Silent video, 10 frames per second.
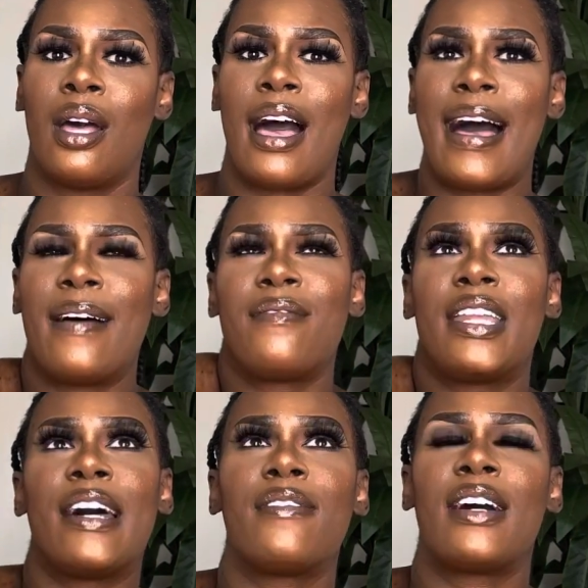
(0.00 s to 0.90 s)
I've
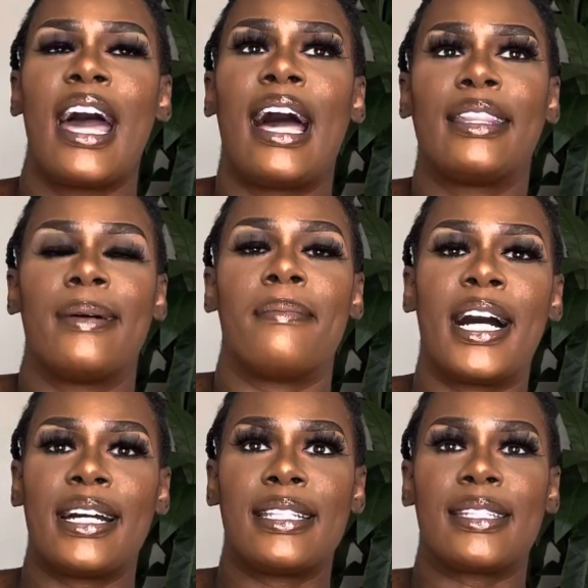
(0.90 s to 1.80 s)
never had the
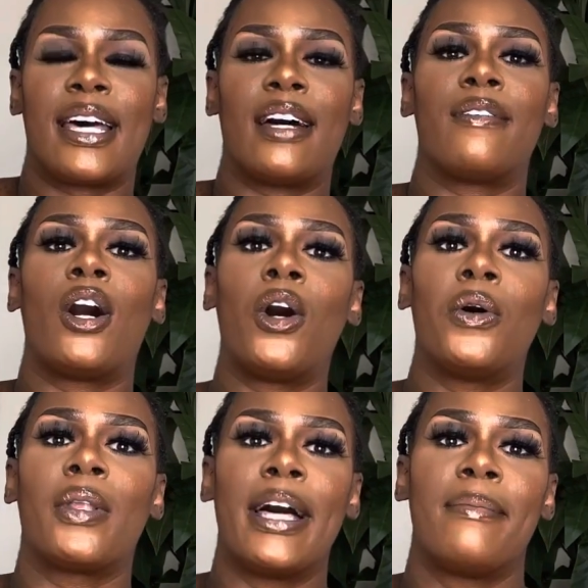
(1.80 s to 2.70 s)
mindset of,
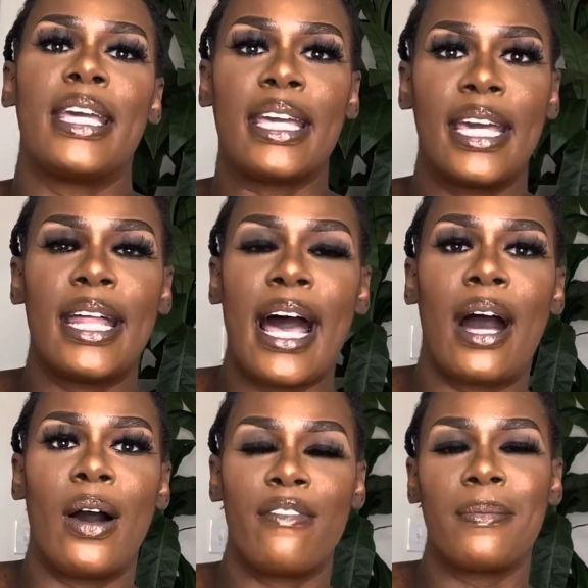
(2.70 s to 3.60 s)
oh, let me get
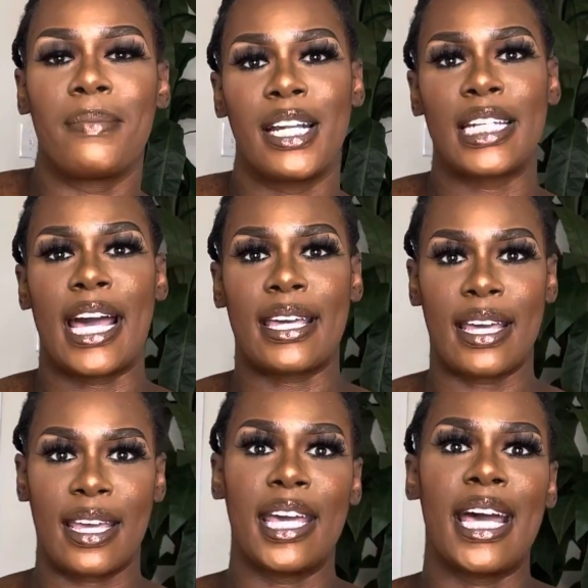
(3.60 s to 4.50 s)
however much I
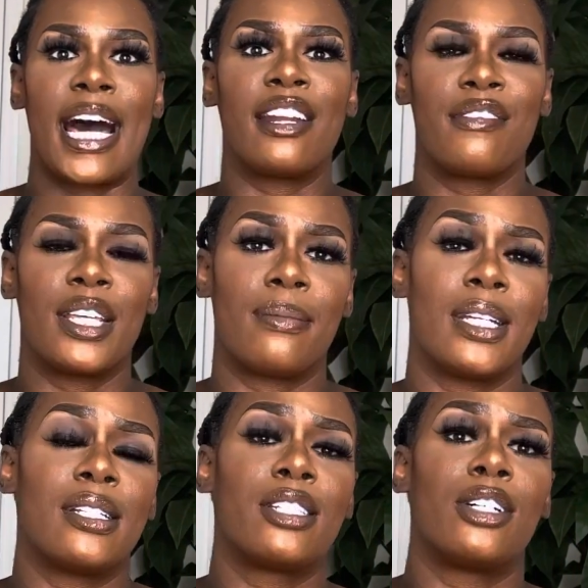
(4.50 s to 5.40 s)
can get out of them
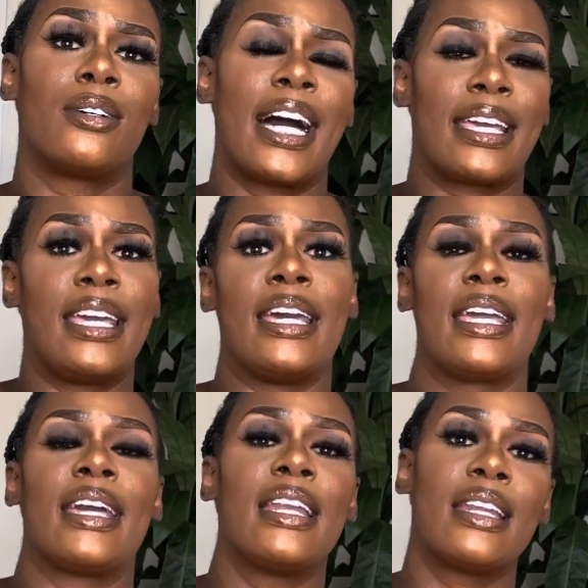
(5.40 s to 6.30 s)
until I can't
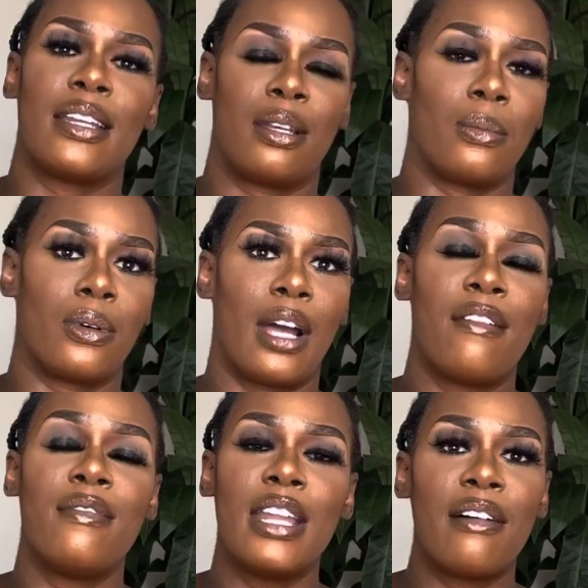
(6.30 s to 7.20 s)
get it anymore.
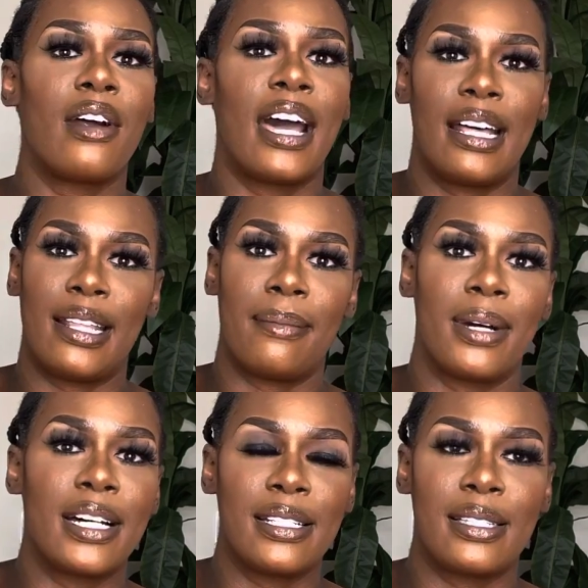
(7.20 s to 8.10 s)
I've never had that
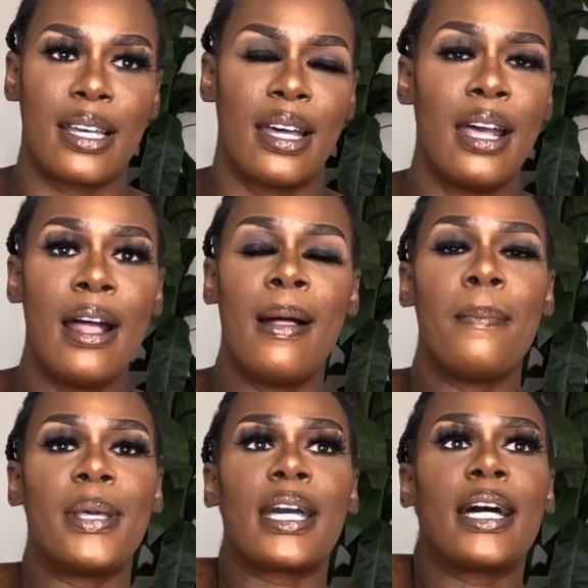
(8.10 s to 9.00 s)
mindset
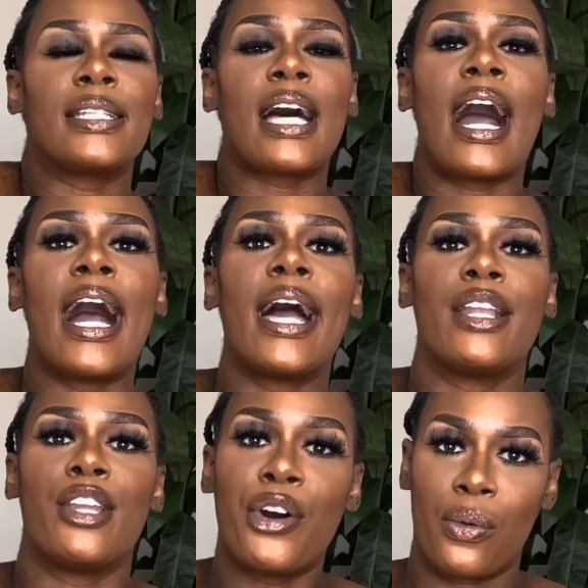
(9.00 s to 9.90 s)
because I
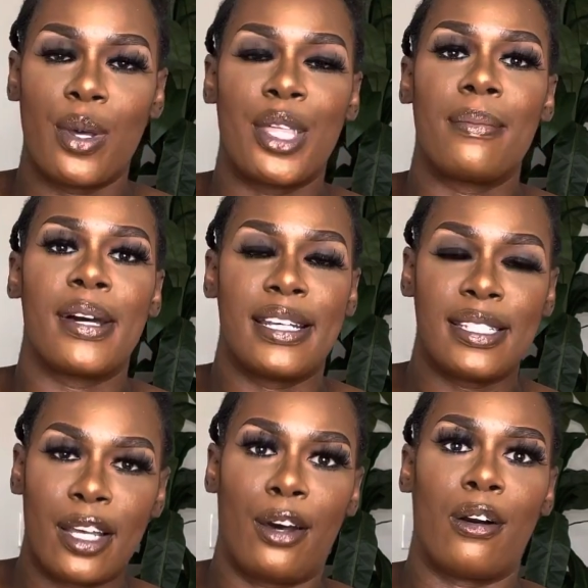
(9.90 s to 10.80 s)
know within
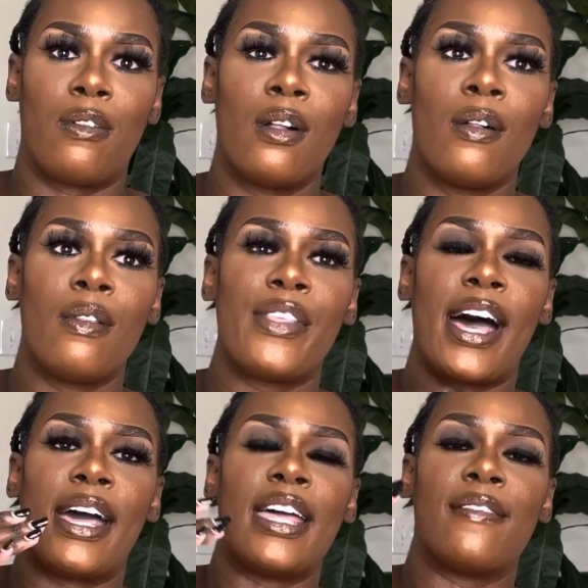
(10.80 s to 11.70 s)
myself
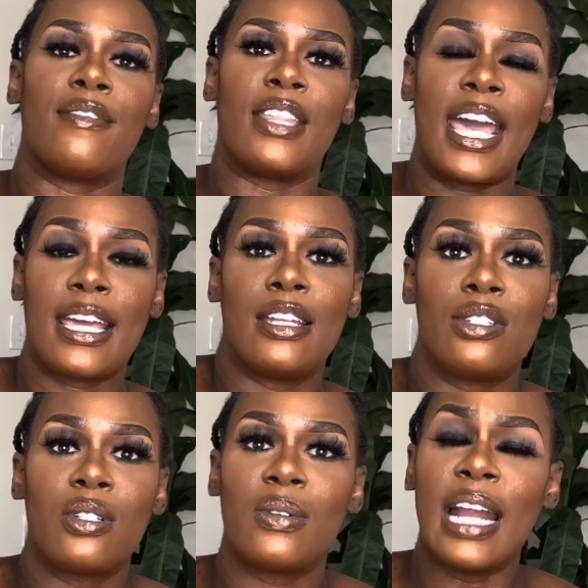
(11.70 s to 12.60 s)
that if they can
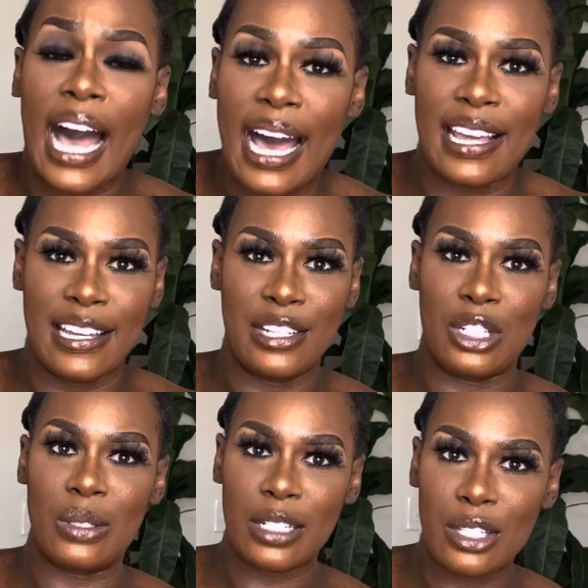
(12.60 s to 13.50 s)
do it, I can
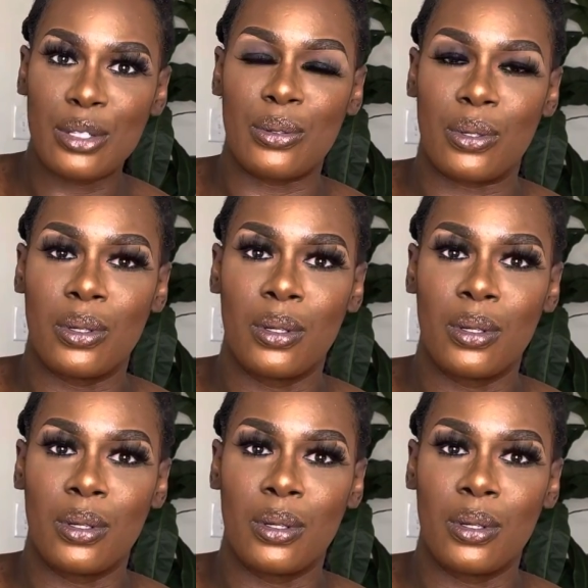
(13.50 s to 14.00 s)
do it too.